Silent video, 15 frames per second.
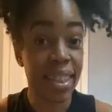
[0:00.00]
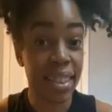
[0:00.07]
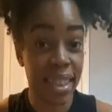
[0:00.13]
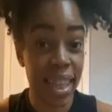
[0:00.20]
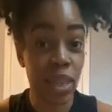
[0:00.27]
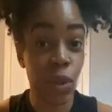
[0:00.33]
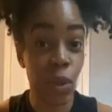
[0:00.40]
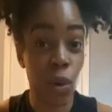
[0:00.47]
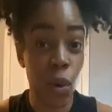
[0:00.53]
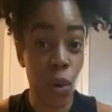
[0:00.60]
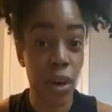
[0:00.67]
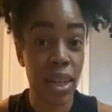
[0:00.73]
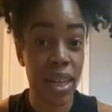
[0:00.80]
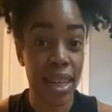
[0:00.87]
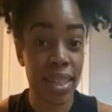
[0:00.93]
The sexual
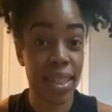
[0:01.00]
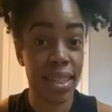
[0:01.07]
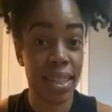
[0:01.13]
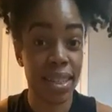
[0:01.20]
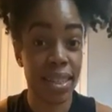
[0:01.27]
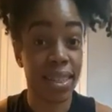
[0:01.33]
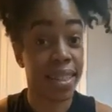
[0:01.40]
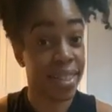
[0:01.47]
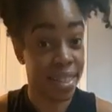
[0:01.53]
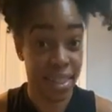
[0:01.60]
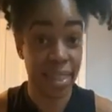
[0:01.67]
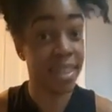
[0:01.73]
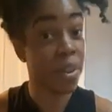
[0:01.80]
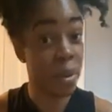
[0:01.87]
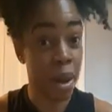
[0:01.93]
organs,
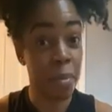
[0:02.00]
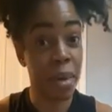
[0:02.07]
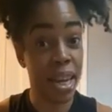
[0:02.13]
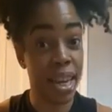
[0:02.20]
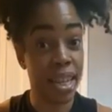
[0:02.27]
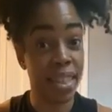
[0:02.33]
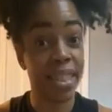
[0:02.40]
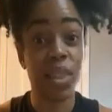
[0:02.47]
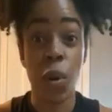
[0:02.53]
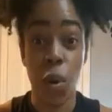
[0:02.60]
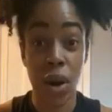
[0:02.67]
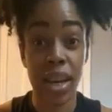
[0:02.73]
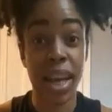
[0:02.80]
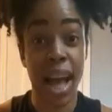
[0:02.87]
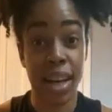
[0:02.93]
you know what I mean, to
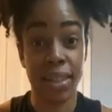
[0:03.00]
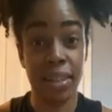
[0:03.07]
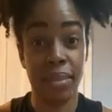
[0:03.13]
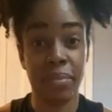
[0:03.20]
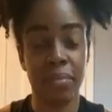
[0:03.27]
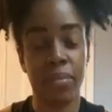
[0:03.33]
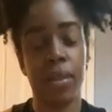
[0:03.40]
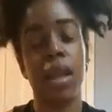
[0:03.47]
orgasm.